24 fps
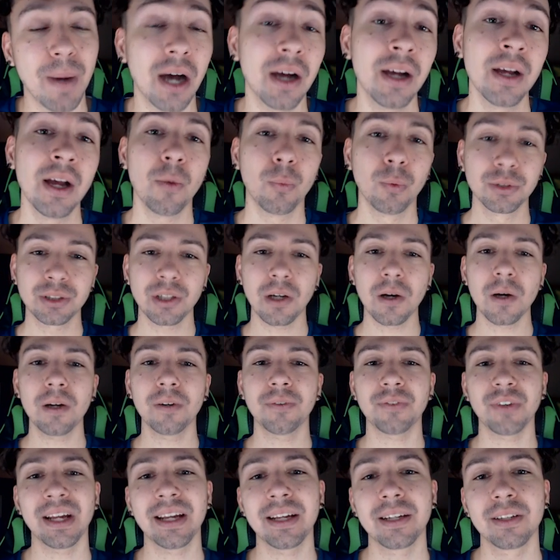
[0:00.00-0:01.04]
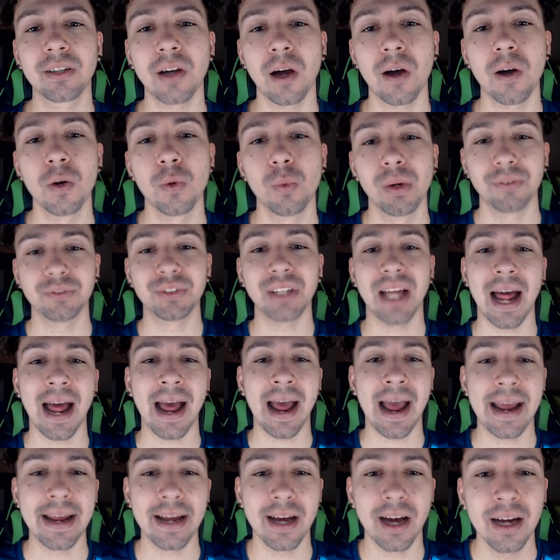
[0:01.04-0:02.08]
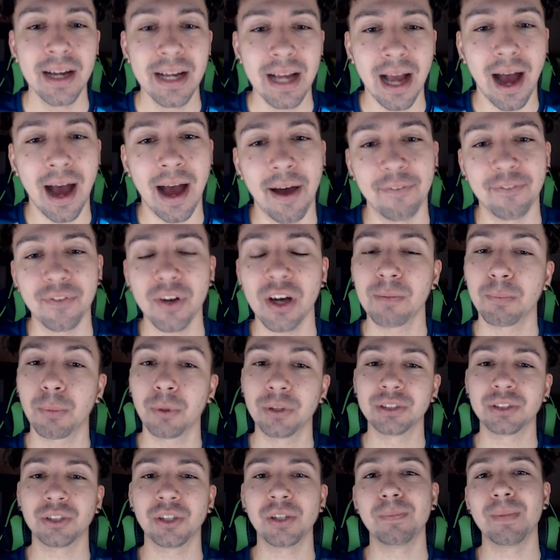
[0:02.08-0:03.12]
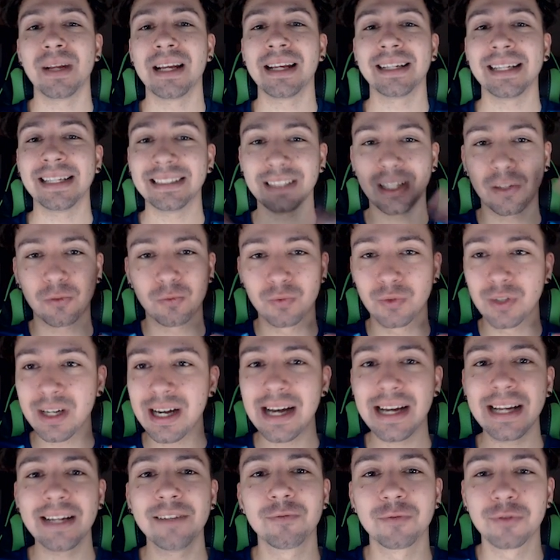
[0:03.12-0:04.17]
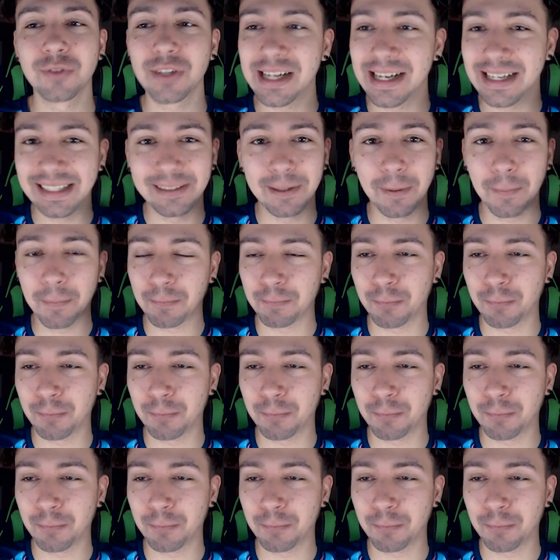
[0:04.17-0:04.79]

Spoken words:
But we'll start off in goal with De Gea, 5.2 million. He's a really, really,